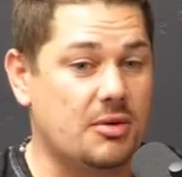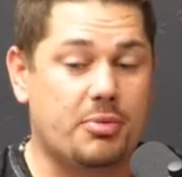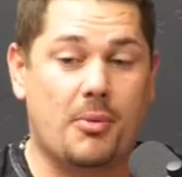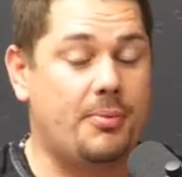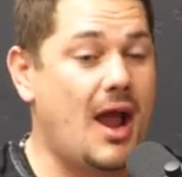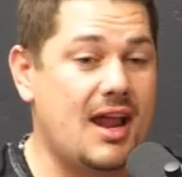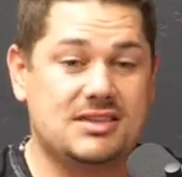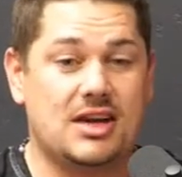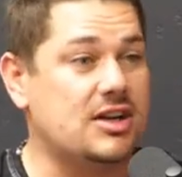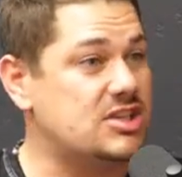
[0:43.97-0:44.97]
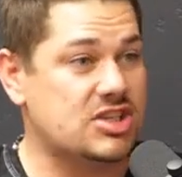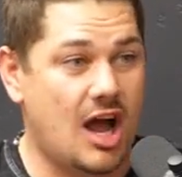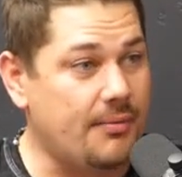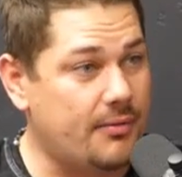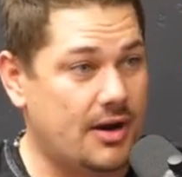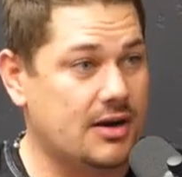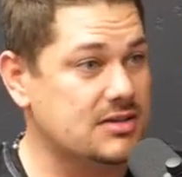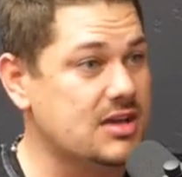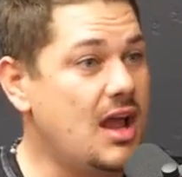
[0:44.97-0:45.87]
proprietary softwares